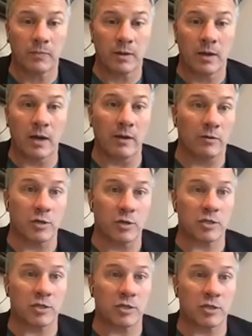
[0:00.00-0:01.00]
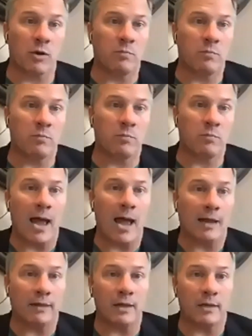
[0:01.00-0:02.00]
They're just starting back, I
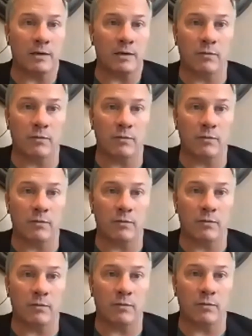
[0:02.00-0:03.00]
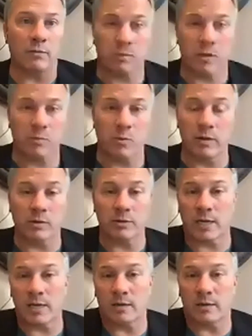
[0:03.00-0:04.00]
think, in November, and taking some people, and they'll
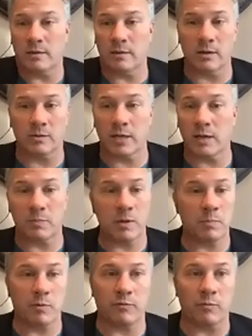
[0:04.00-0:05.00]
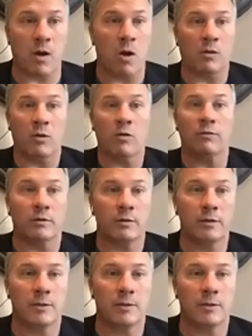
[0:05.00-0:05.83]
take people from all over,